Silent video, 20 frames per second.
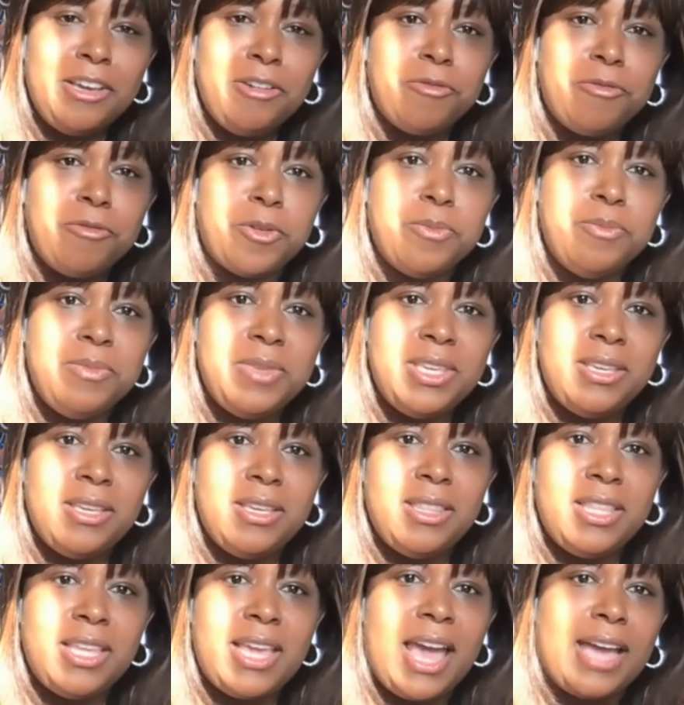for me,
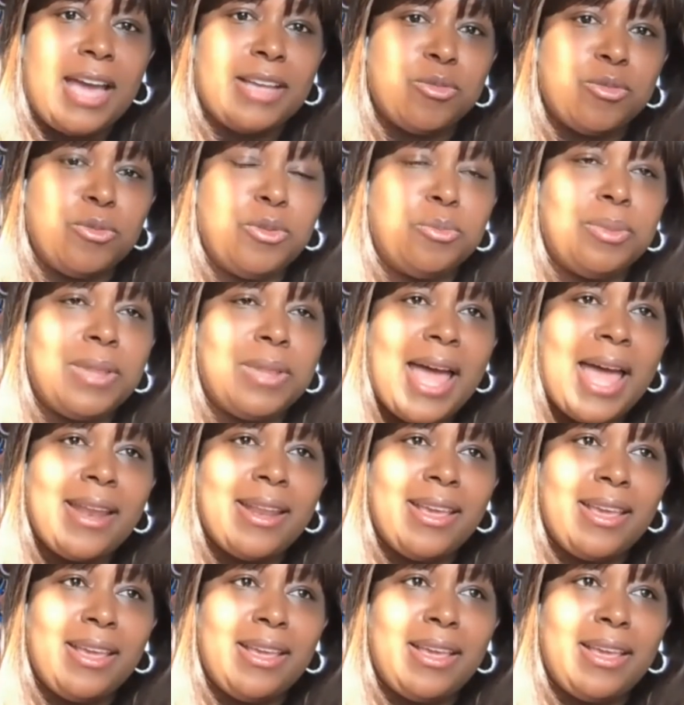the actual
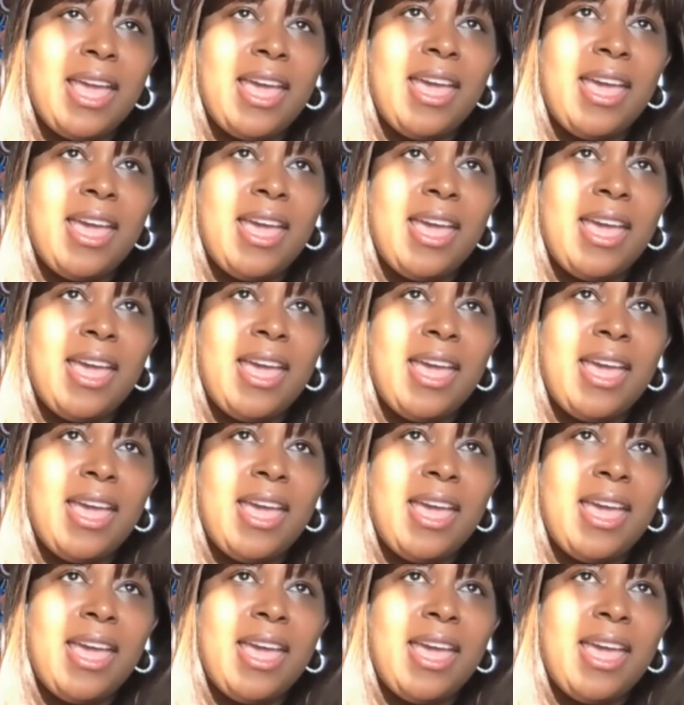plaiting